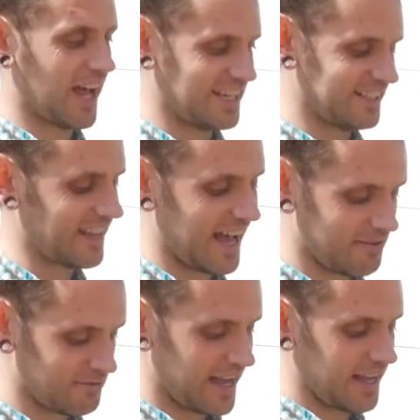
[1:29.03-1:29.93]
I need to
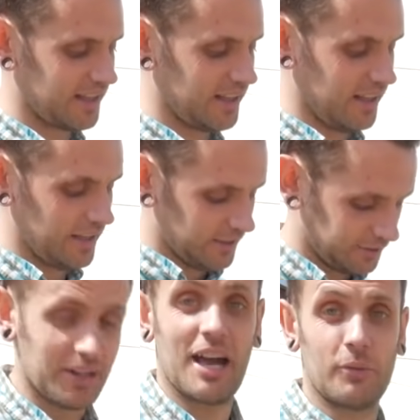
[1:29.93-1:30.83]
have that.
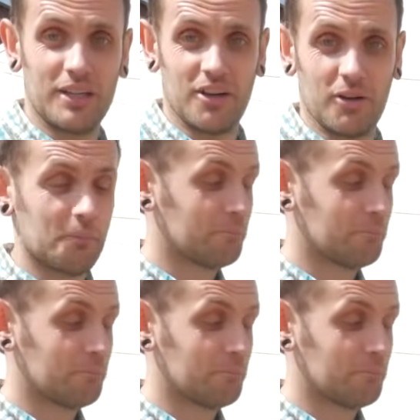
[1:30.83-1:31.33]
So now we do.